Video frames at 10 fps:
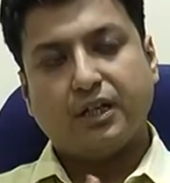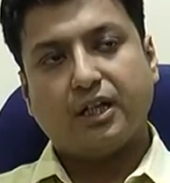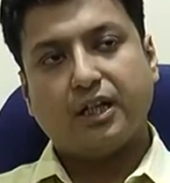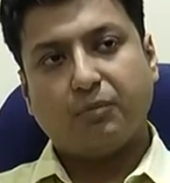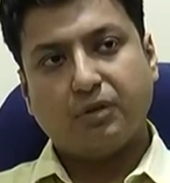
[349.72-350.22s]

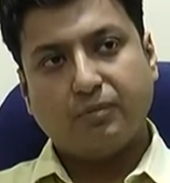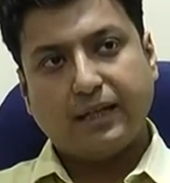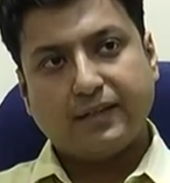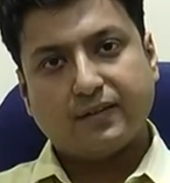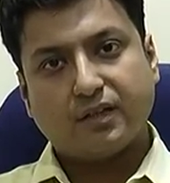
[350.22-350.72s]
A
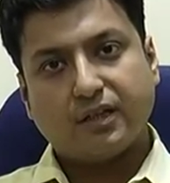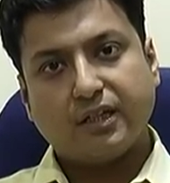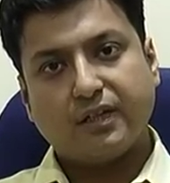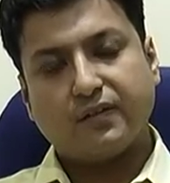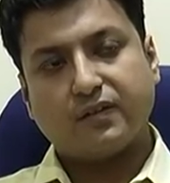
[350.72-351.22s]
double-blind
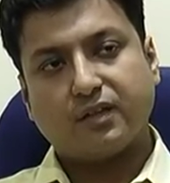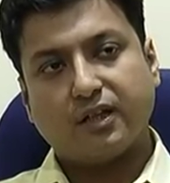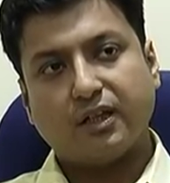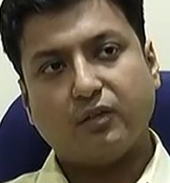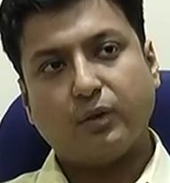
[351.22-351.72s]
study is a
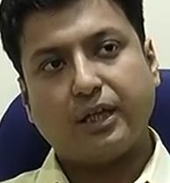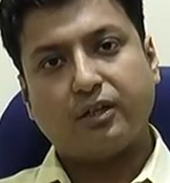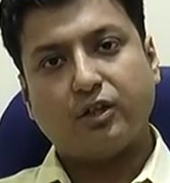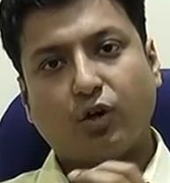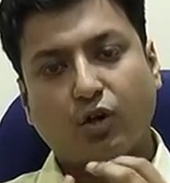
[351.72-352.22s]
study where
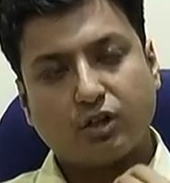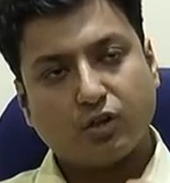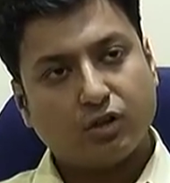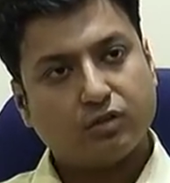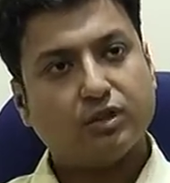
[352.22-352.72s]
the doctor
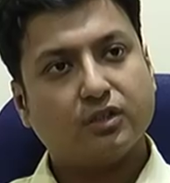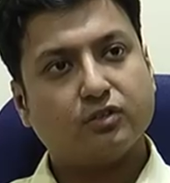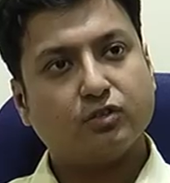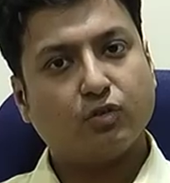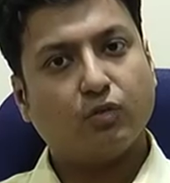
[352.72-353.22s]
also
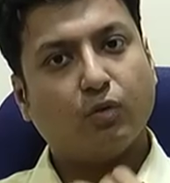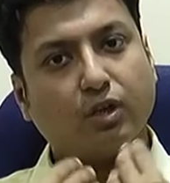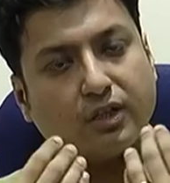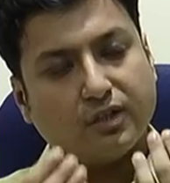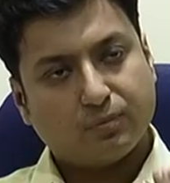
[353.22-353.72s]
doesn't know
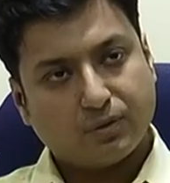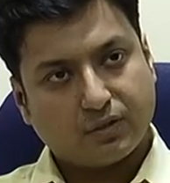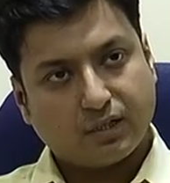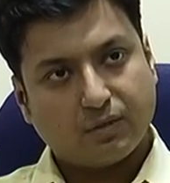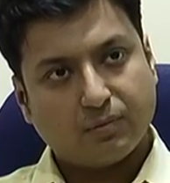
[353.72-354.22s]
what he is
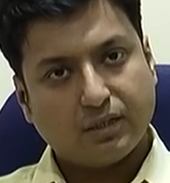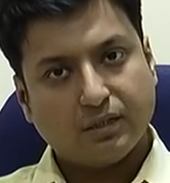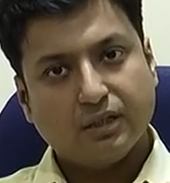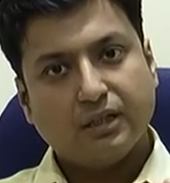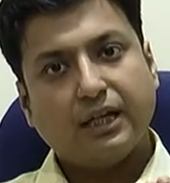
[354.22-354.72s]

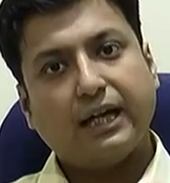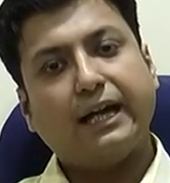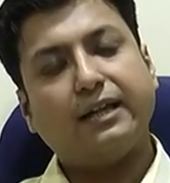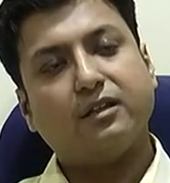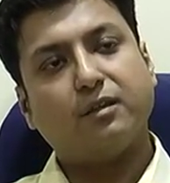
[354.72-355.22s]
prescribing
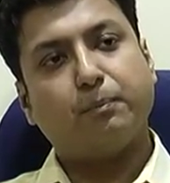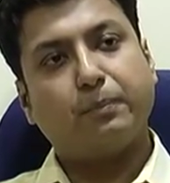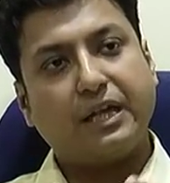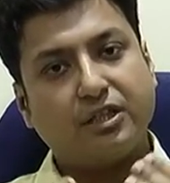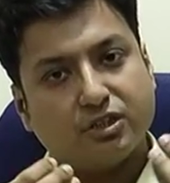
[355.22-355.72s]
and the
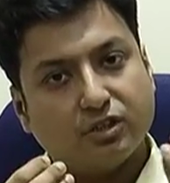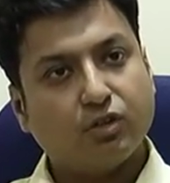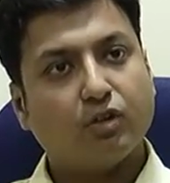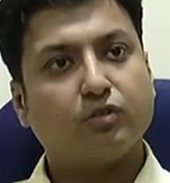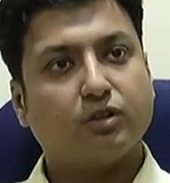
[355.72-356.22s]
patient
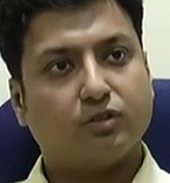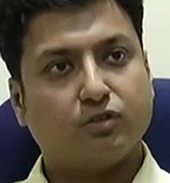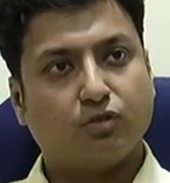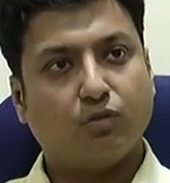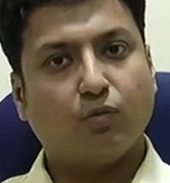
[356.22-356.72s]
also
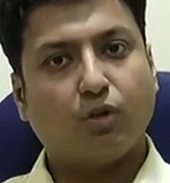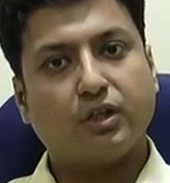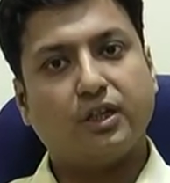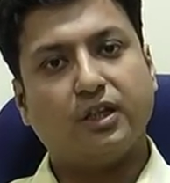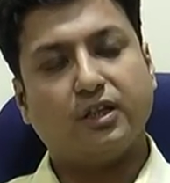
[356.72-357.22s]
doesn't know
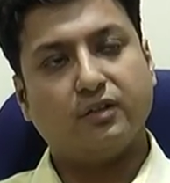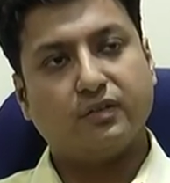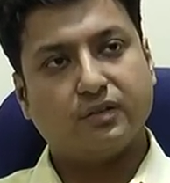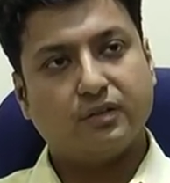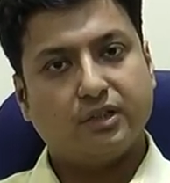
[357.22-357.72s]
what he
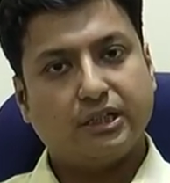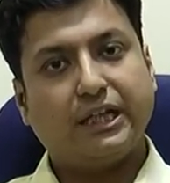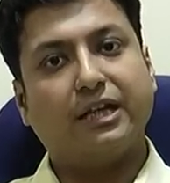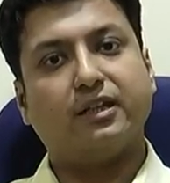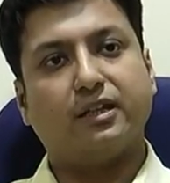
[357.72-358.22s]
is
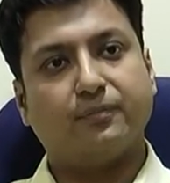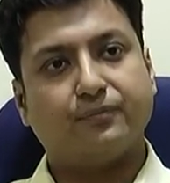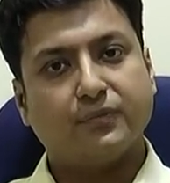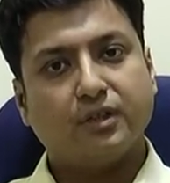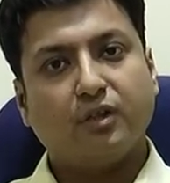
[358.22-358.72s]
getting.
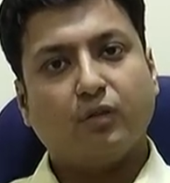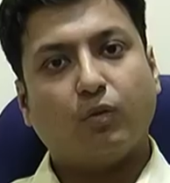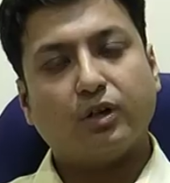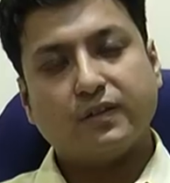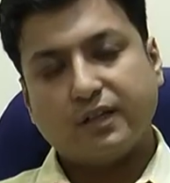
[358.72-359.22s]

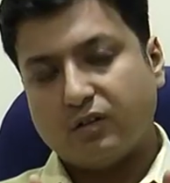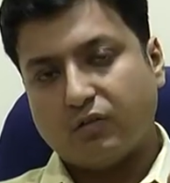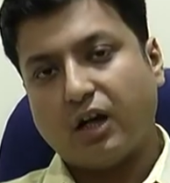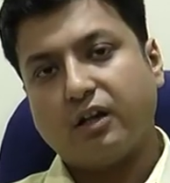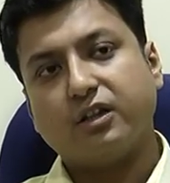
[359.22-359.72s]
What is the
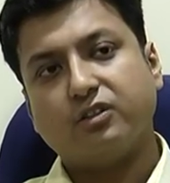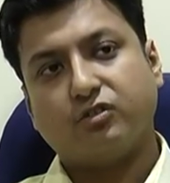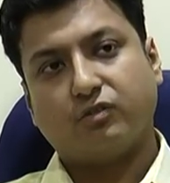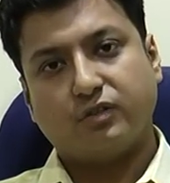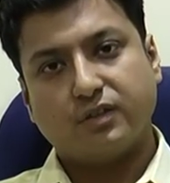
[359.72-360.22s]
advantage
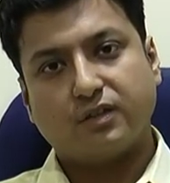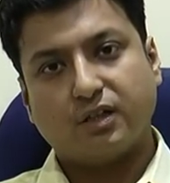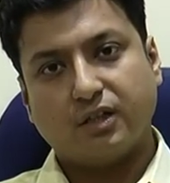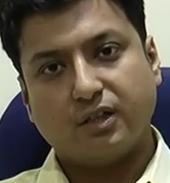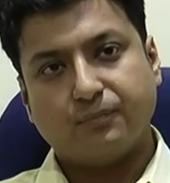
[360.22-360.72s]
of this
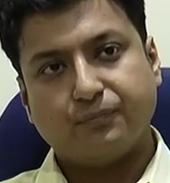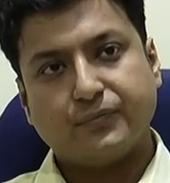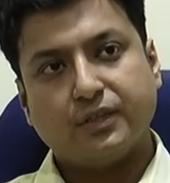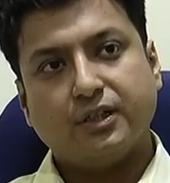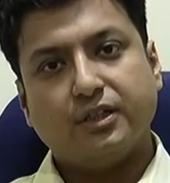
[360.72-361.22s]
study?
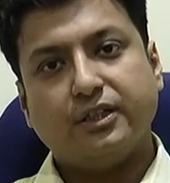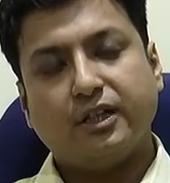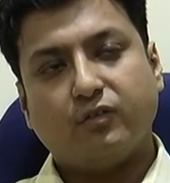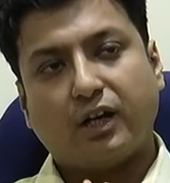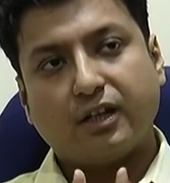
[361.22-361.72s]
The
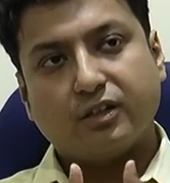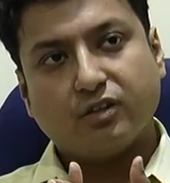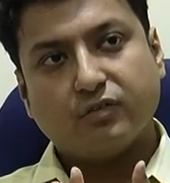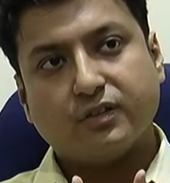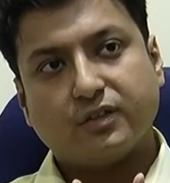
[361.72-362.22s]
advantage
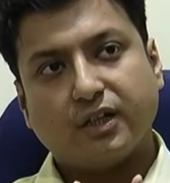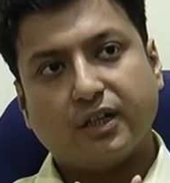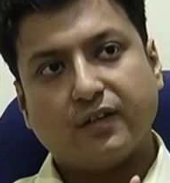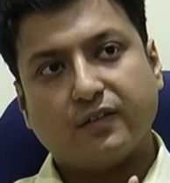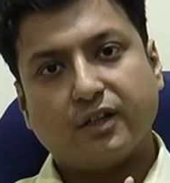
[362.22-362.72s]
of this
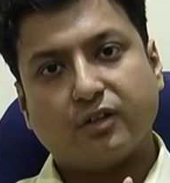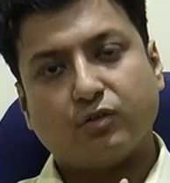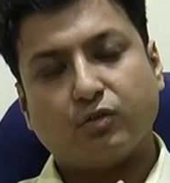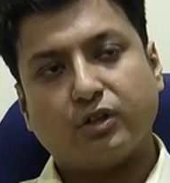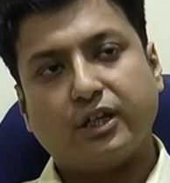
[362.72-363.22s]
study is that,
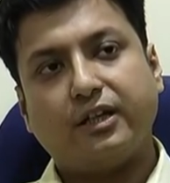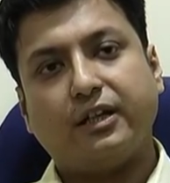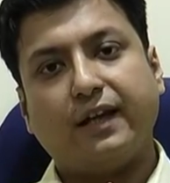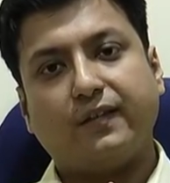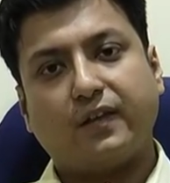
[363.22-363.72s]
it
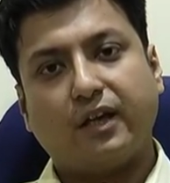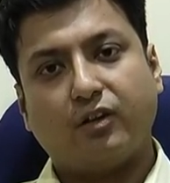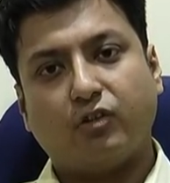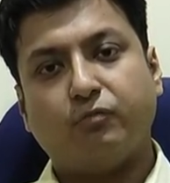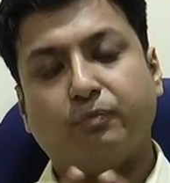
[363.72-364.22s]
takes
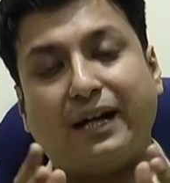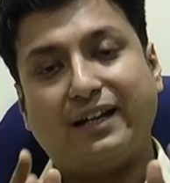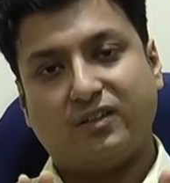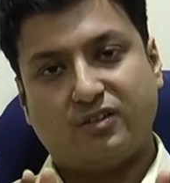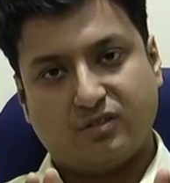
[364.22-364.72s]
care of
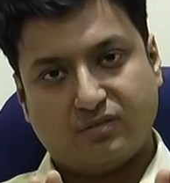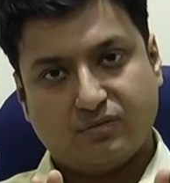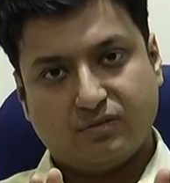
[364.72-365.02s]
bias.